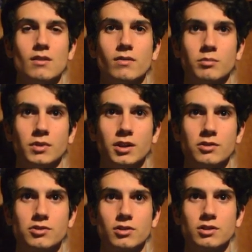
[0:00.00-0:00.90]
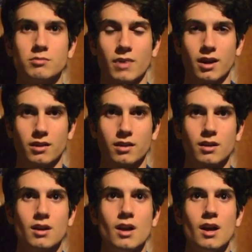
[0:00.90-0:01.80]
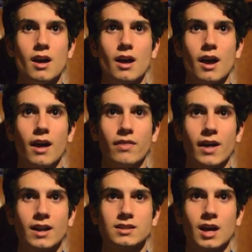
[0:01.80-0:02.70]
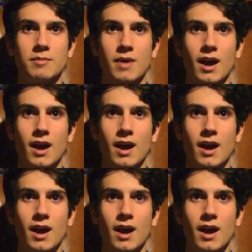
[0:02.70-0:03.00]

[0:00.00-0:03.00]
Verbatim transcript: from literature to math. At that time,